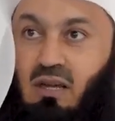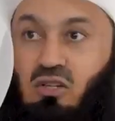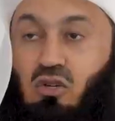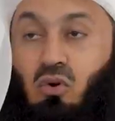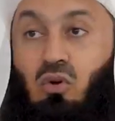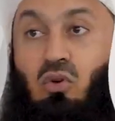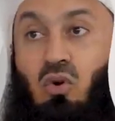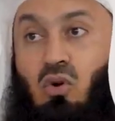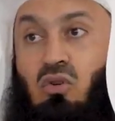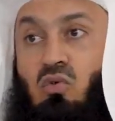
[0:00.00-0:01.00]
So
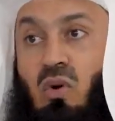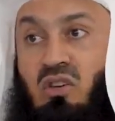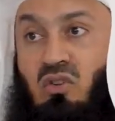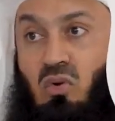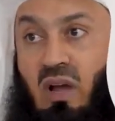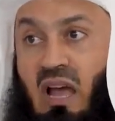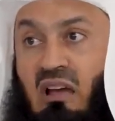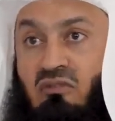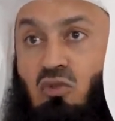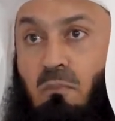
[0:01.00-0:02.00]
use what you
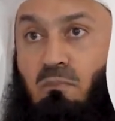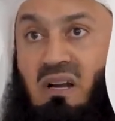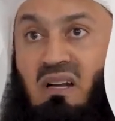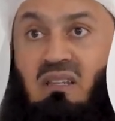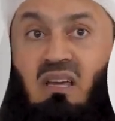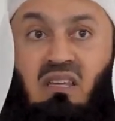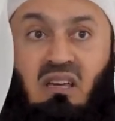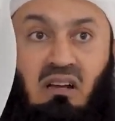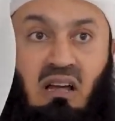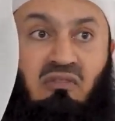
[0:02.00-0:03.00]
have to build the
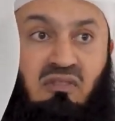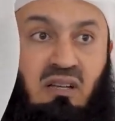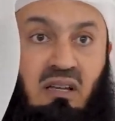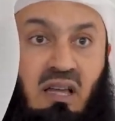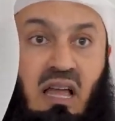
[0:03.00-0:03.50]
hereafter.